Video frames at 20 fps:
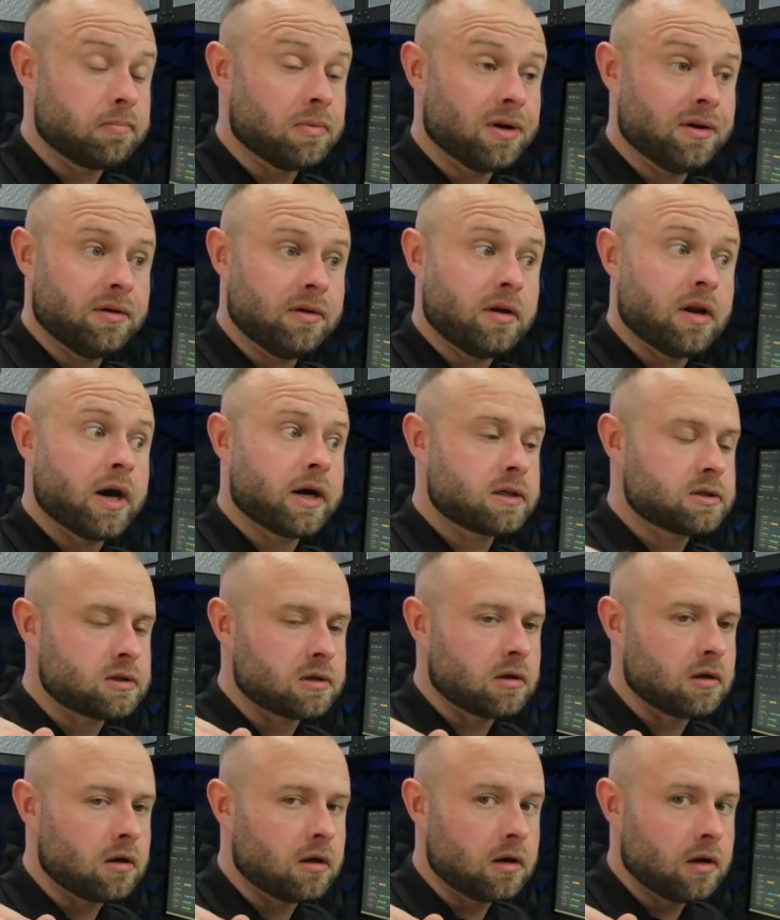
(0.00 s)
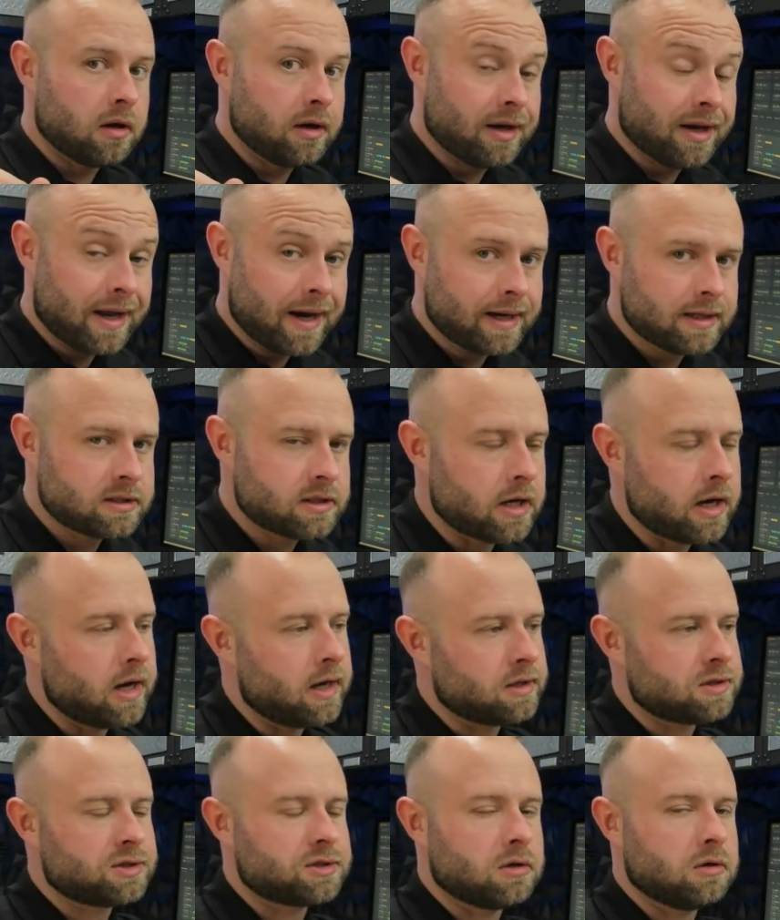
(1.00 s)
but Nexa nice
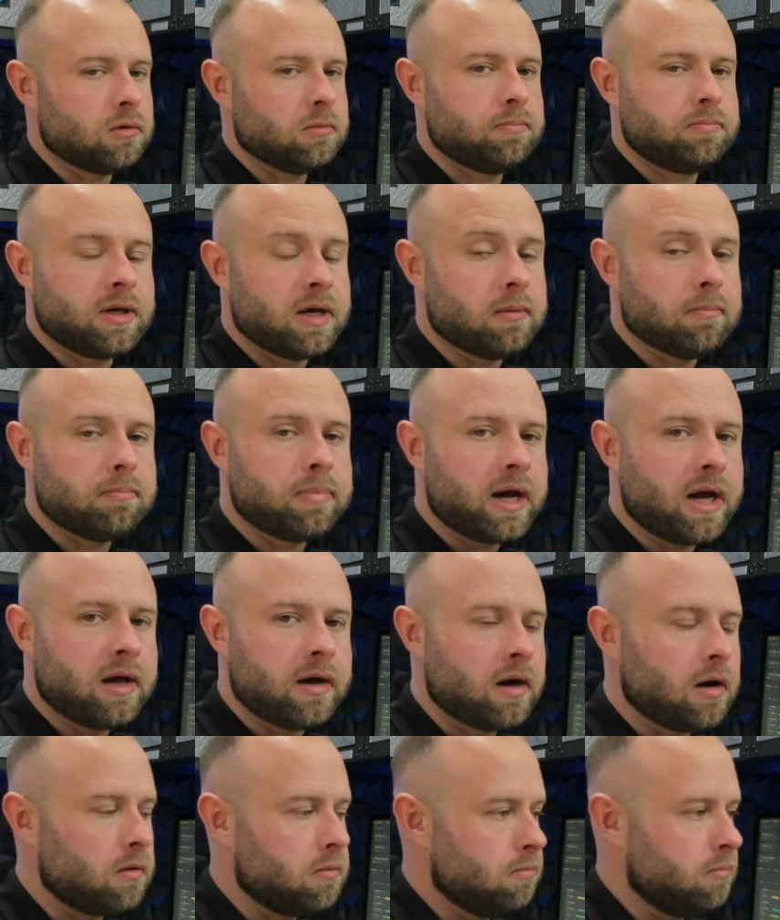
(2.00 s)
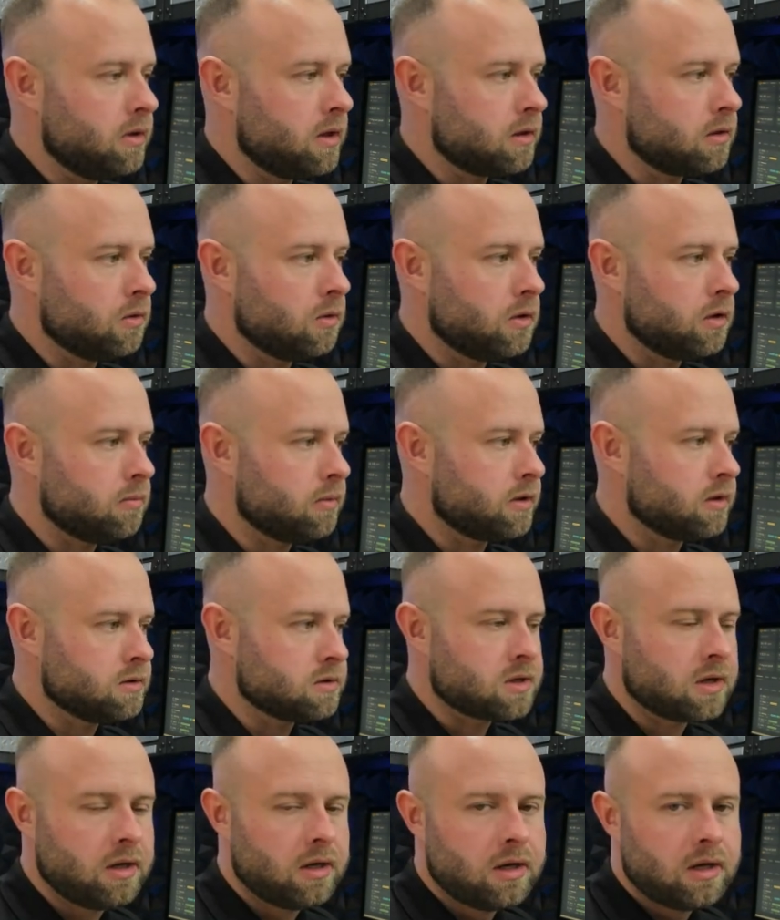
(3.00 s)
hash, so getting paid out in Bitcoin because